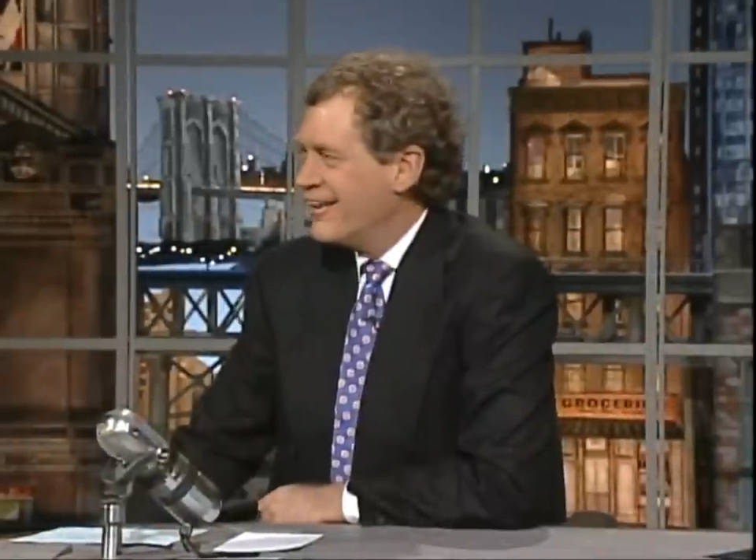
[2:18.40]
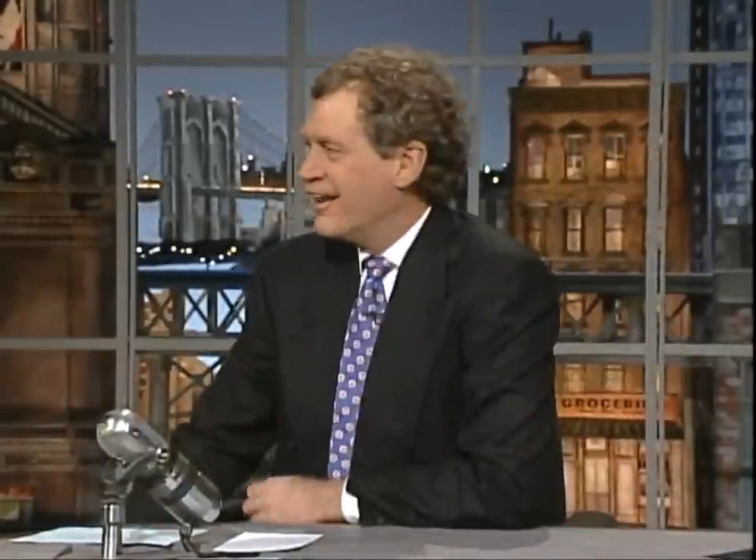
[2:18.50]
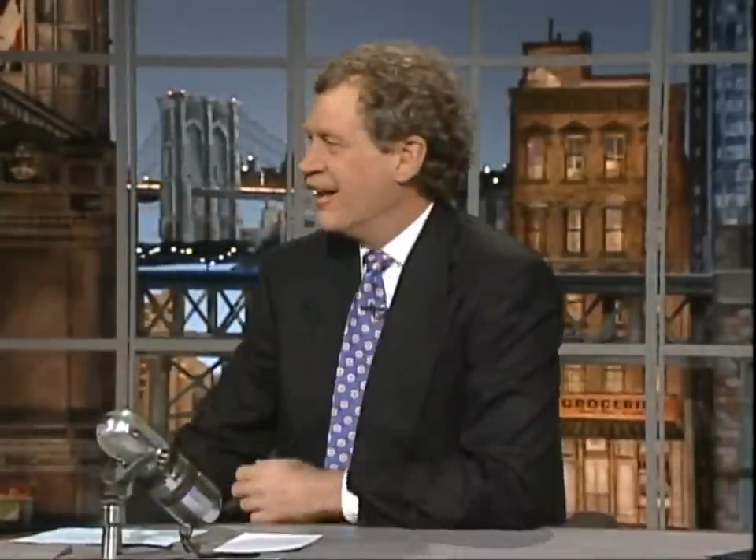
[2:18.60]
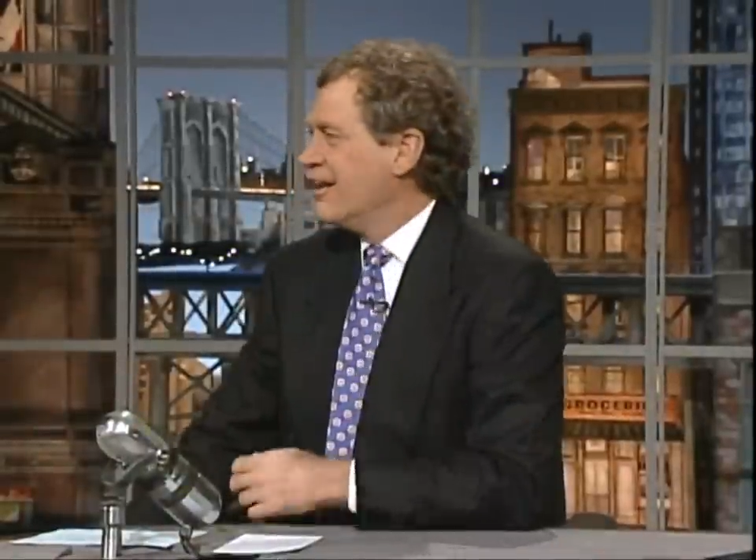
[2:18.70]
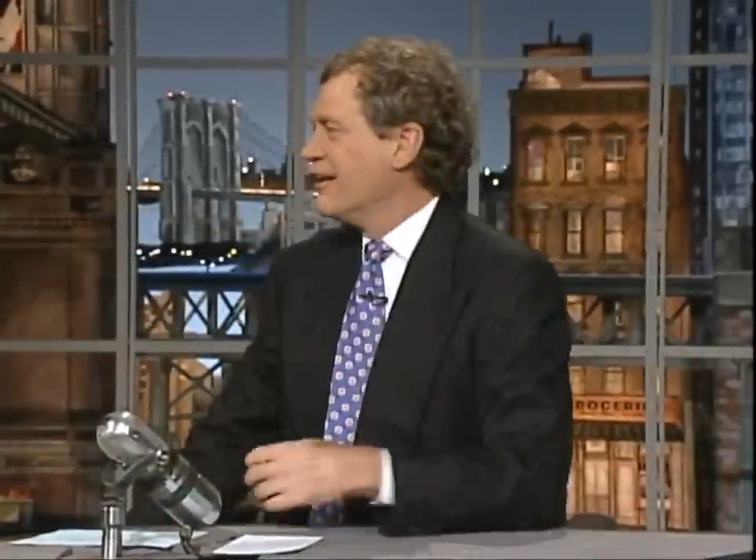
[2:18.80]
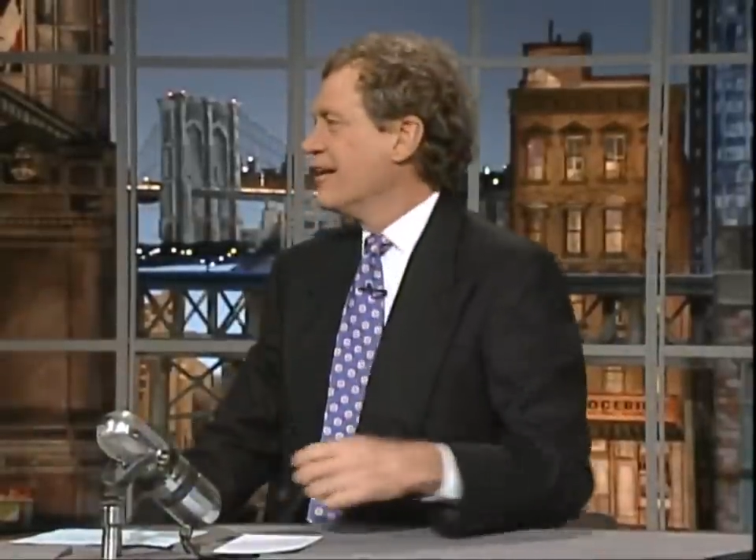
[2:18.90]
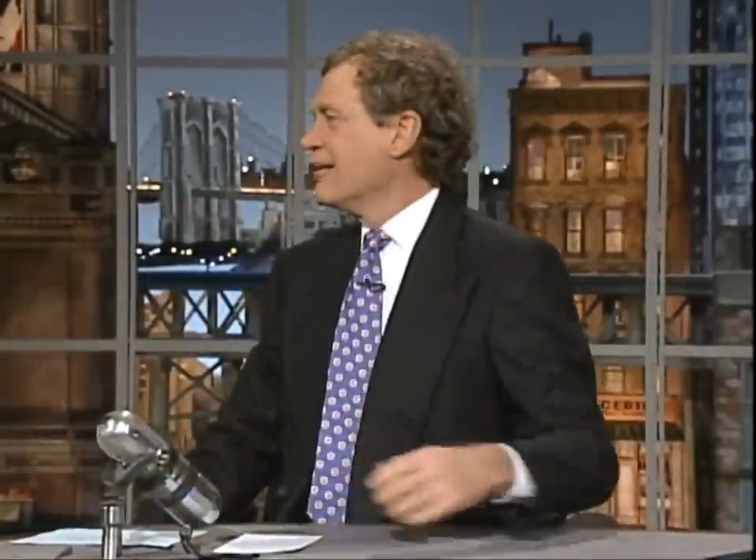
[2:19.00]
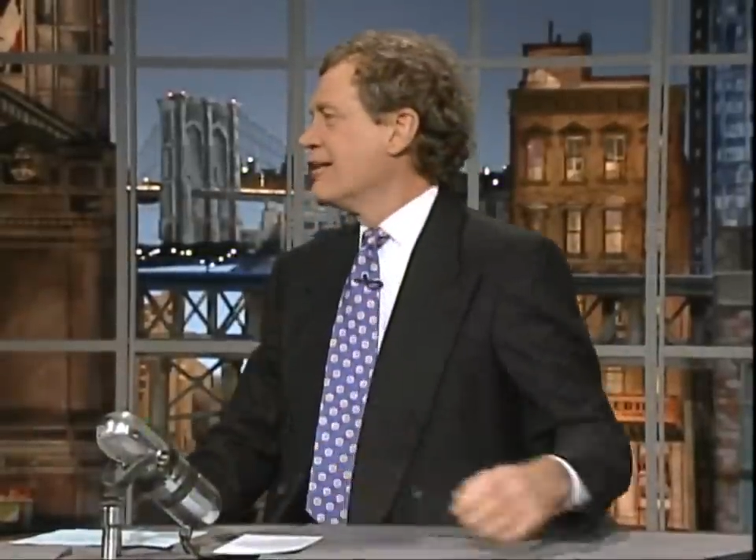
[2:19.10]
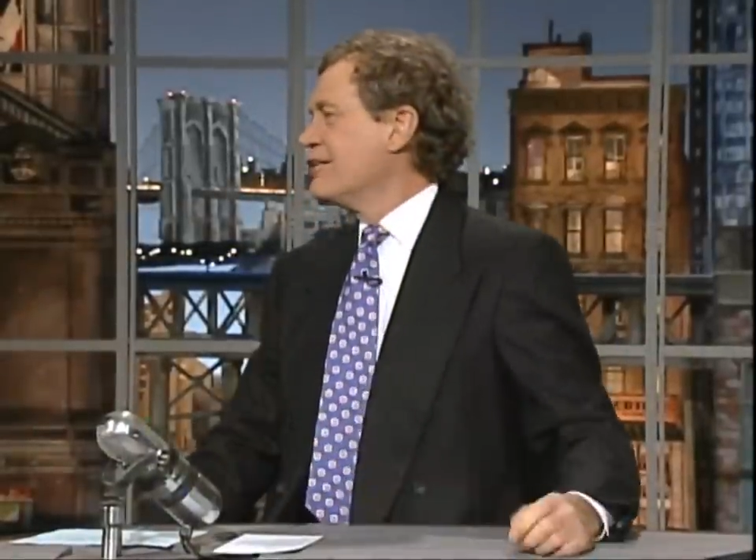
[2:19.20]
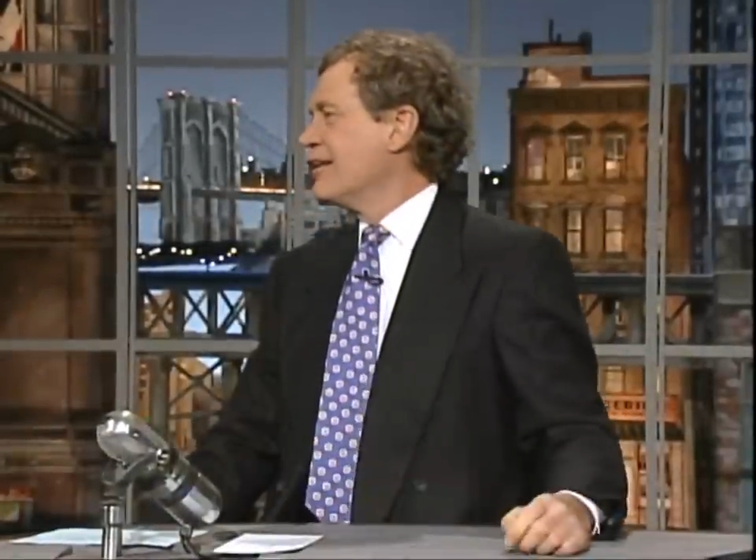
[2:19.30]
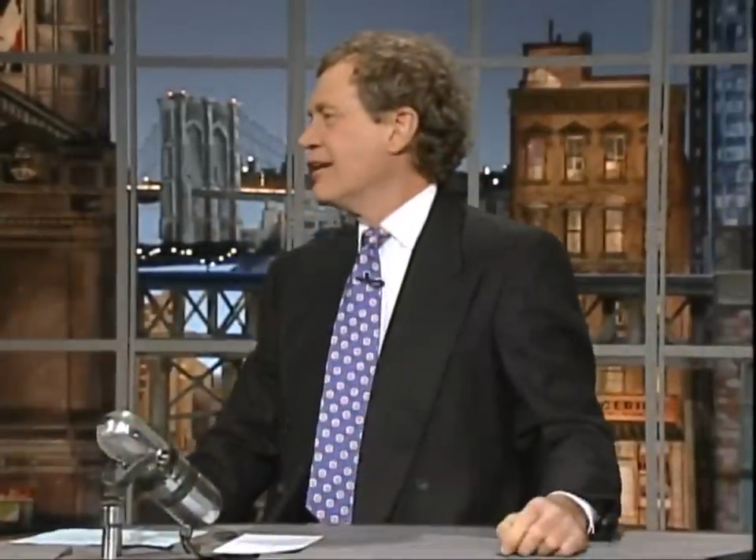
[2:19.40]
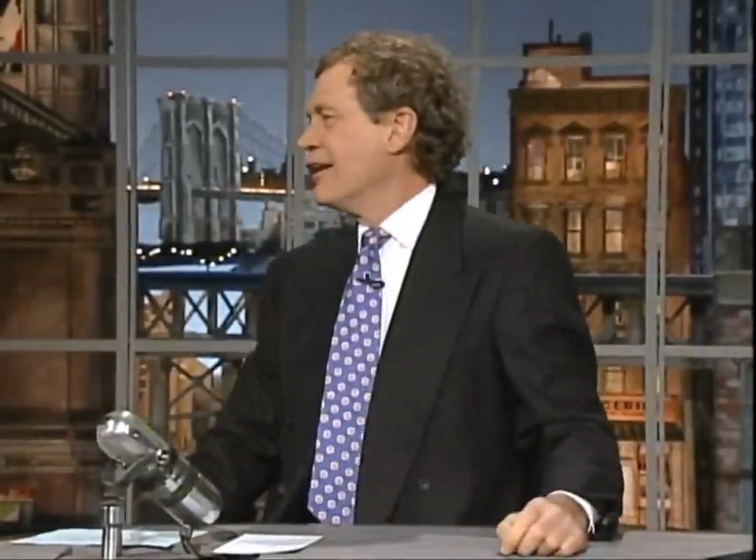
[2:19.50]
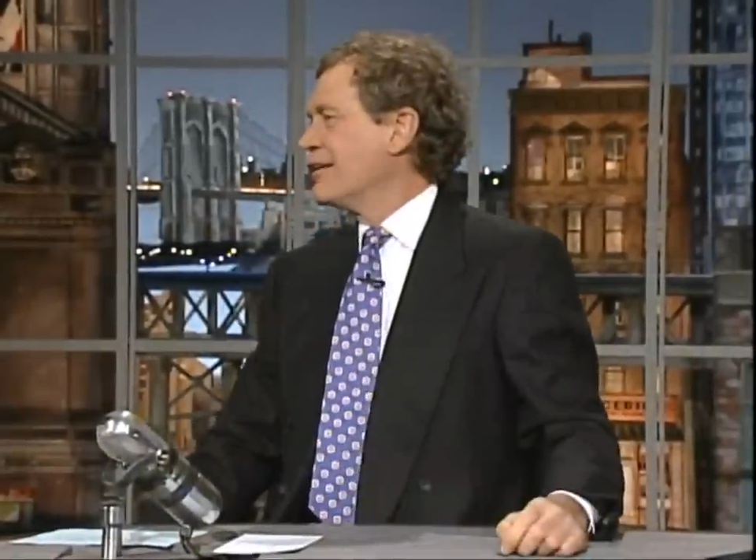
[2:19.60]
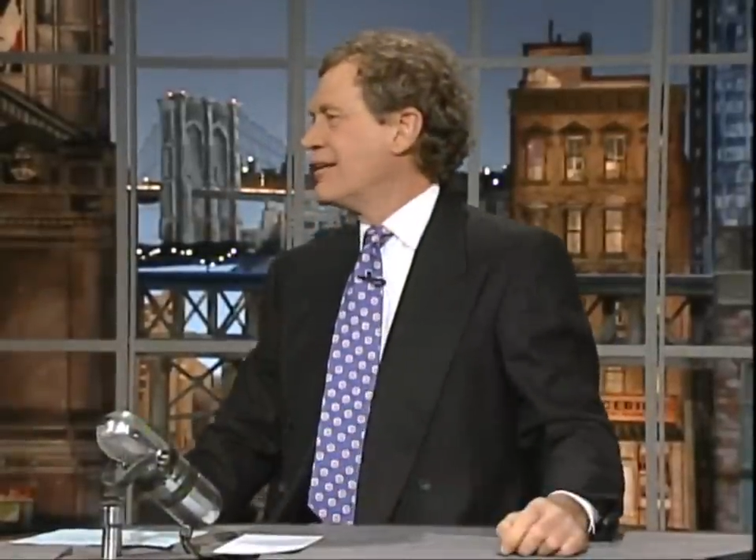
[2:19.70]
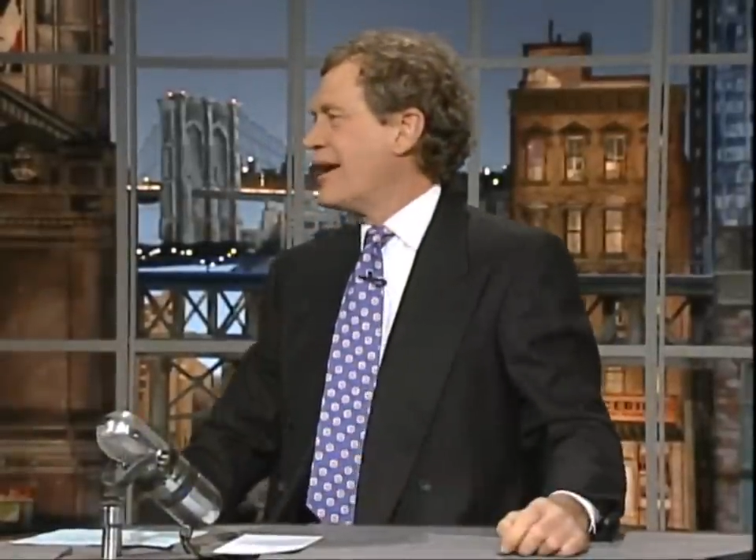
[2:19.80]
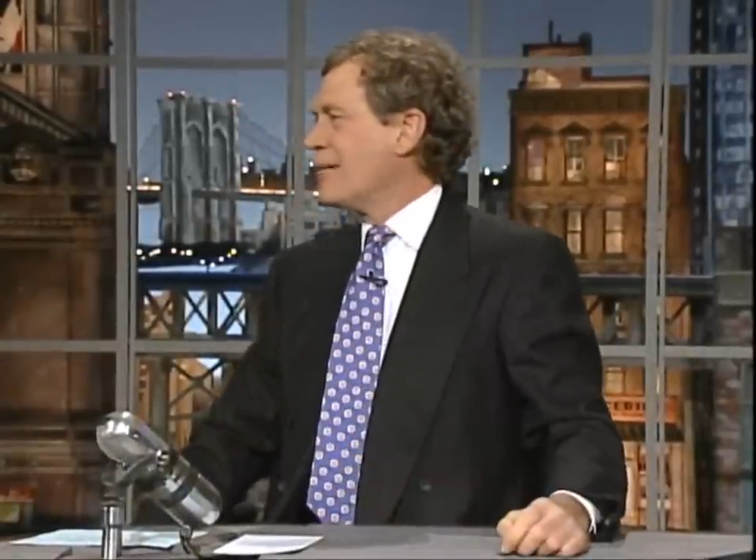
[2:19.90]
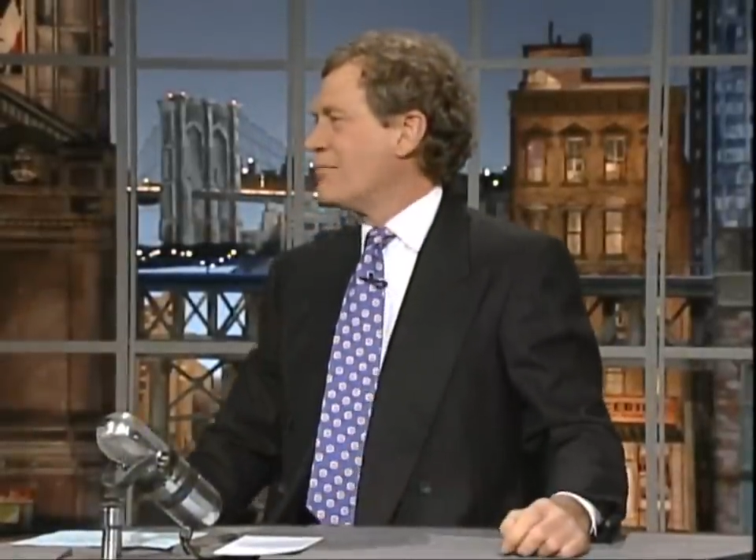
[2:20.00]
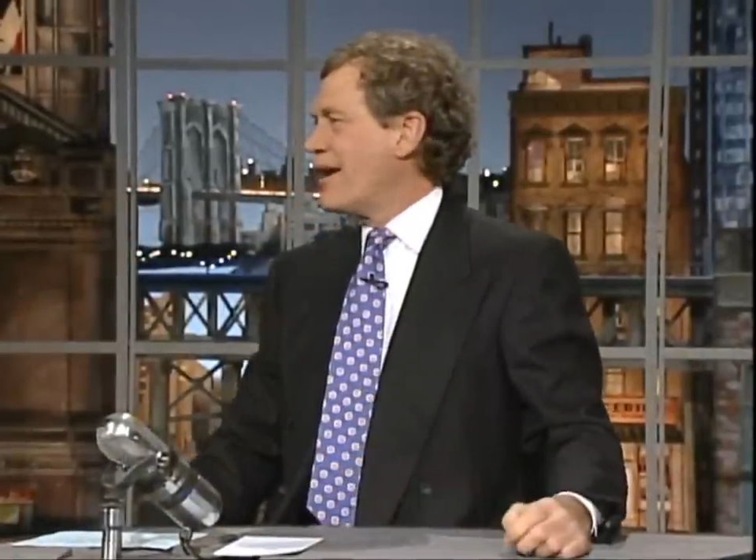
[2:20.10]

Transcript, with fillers: Hey, hey, Linda. That damn